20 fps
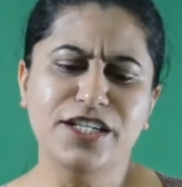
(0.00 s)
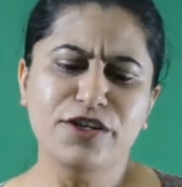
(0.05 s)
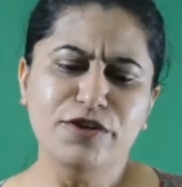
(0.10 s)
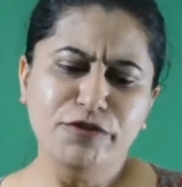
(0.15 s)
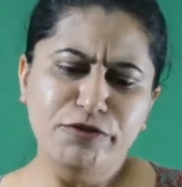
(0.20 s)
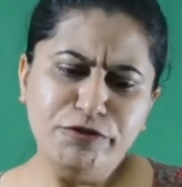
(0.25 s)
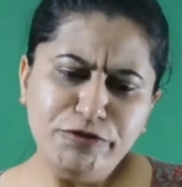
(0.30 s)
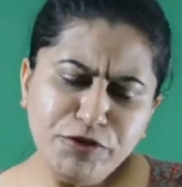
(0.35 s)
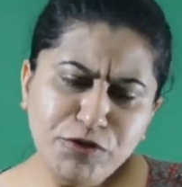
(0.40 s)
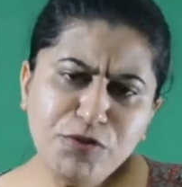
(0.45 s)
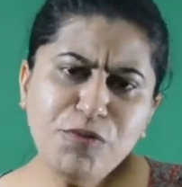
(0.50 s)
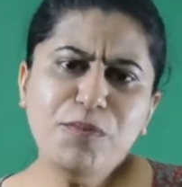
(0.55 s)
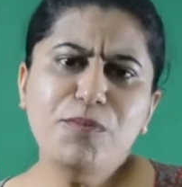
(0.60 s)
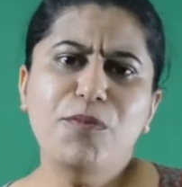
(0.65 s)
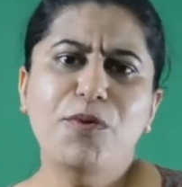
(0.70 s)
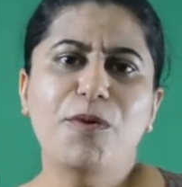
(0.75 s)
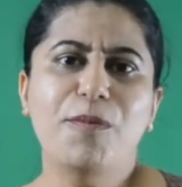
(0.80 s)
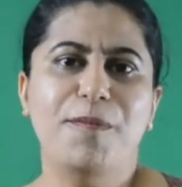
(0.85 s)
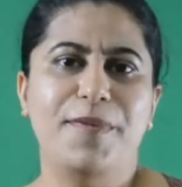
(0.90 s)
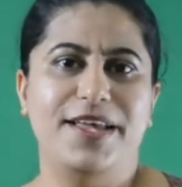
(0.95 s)
few
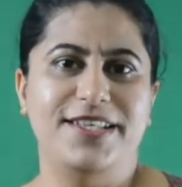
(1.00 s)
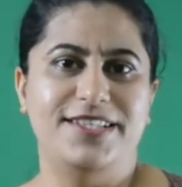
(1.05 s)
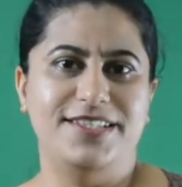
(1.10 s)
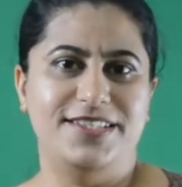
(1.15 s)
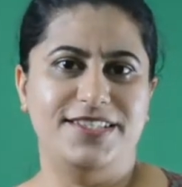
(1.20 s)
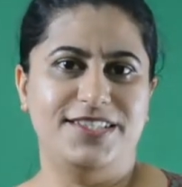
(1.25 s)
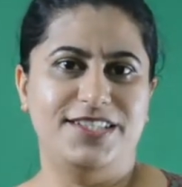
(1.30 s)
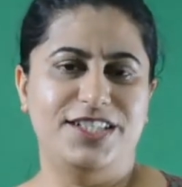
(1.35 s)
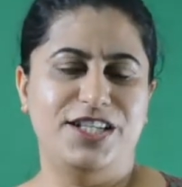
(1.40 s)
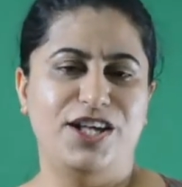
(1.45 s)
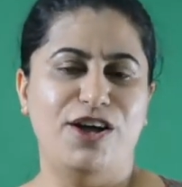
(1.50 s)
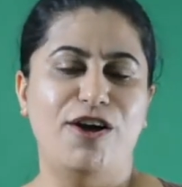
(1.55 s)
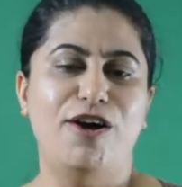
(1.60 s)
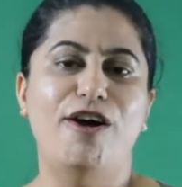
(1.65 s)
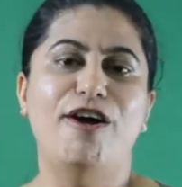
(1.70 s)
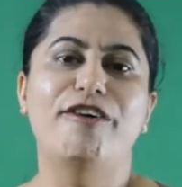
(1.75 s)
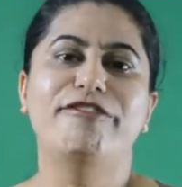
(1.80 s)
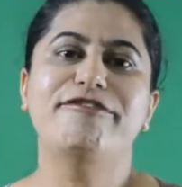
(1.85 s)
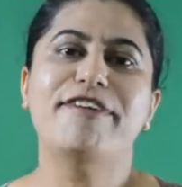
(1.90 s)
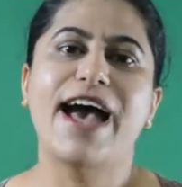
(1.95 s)
moments
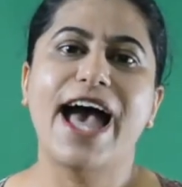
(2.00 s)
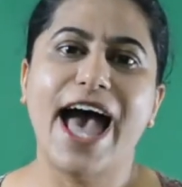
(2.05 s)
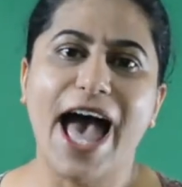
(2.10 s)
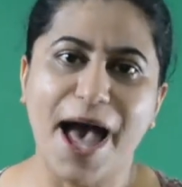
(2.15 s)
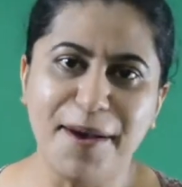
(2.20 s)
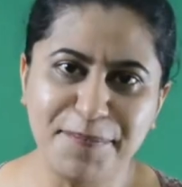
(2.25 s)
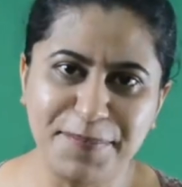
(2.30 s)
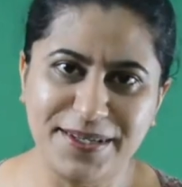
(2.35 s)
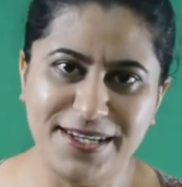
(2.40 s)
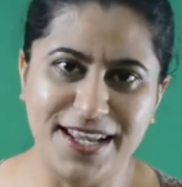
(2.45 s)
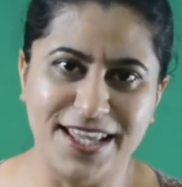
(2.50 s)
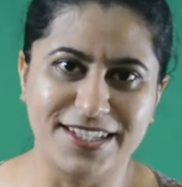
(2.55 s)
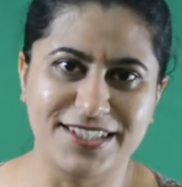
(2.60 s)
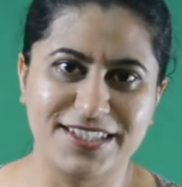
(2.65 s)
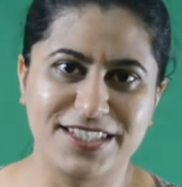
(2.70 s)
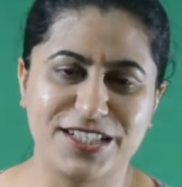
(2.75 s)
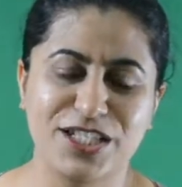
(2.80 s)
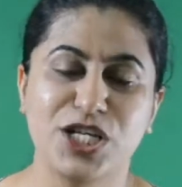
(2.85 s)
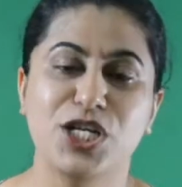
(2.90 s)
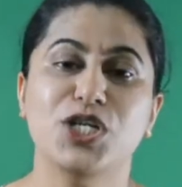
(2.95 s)
of
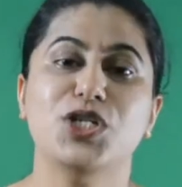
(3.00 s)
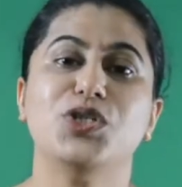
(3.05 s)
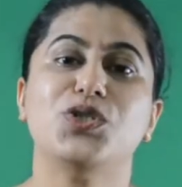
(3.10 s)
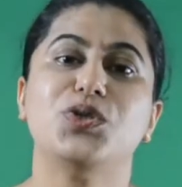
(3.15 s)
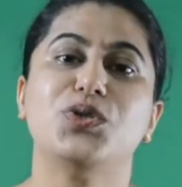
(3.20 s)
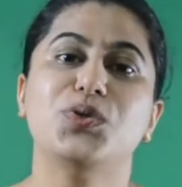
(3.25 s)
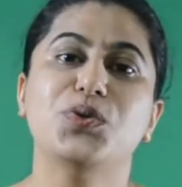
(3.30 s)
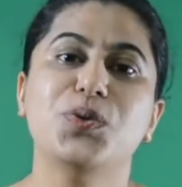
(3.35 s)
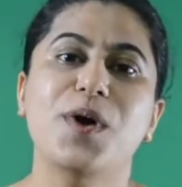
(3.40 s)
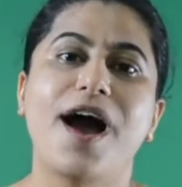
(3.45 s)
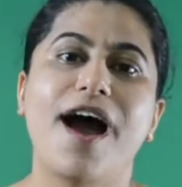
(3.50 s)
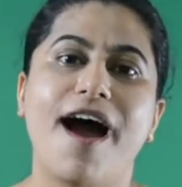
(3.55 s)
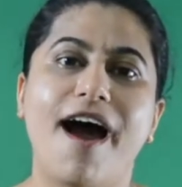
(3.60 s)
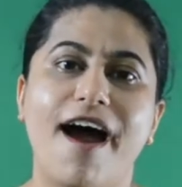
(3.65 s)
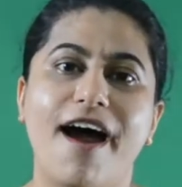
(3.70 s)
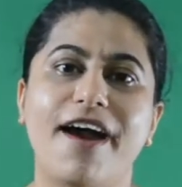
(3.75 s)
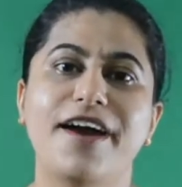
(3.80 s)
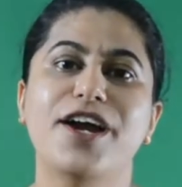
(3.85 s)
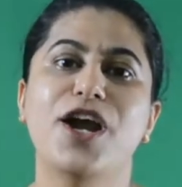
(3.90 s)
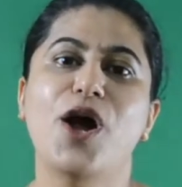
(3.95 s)
happiness to
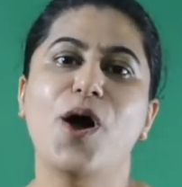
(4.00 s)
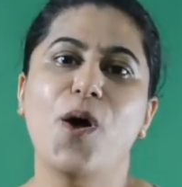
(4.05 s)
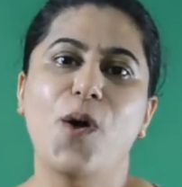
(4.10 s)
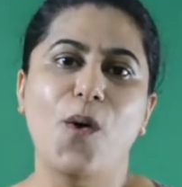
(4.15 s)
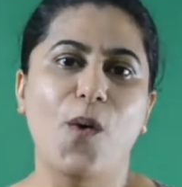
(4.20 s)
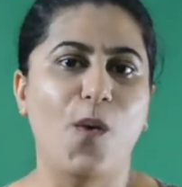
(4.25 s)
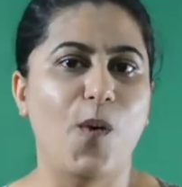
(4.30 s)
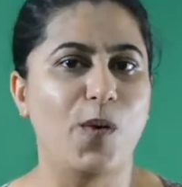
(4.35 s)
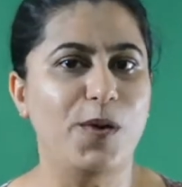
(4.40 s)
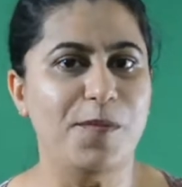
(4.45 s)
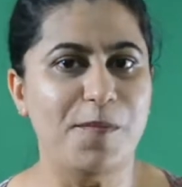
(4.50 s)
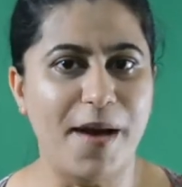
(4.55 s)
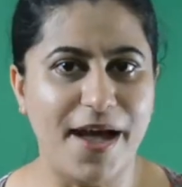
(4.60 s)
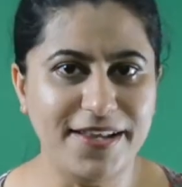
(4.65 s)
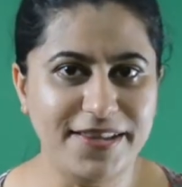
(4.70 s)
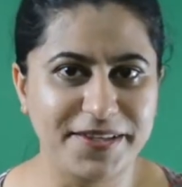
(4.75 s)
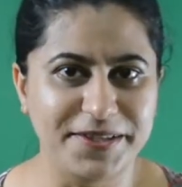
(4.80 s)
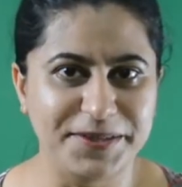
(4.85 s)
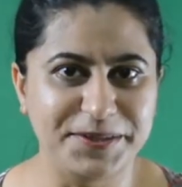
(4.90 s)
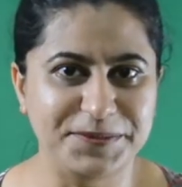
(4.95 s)
our own
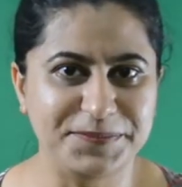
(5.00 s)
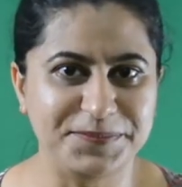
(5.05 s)
mother.